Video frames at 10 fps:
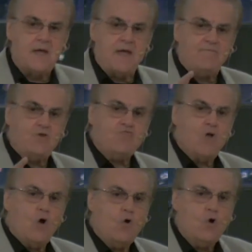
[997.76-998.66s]
if you
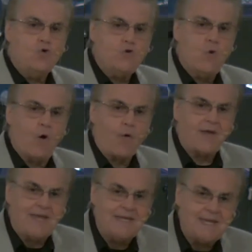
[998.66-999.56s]
know who you are
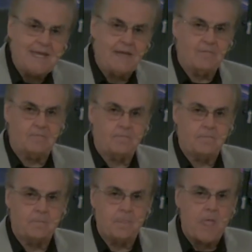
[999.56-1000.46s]
in Him,
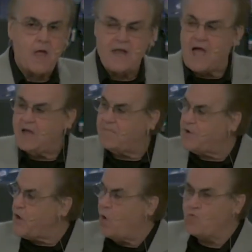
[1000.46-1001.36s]
now if
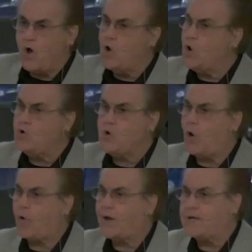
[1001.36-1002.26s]
you don't know who you
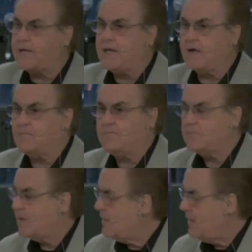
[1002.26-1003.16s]
are in Him,
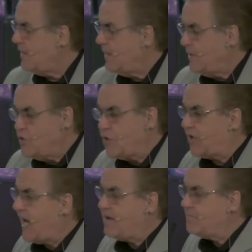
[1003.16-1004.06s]
then you
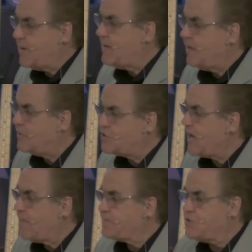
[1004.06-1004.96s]
can't be a
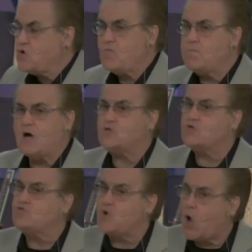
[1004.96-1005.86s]
champion. You
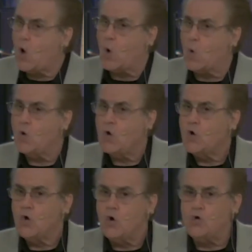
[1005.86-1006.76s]
must know
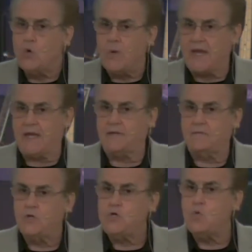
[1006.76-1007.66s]
who you
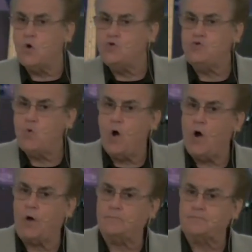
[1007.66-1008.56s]
in, you who you
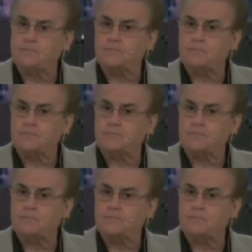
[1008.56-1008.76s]
are.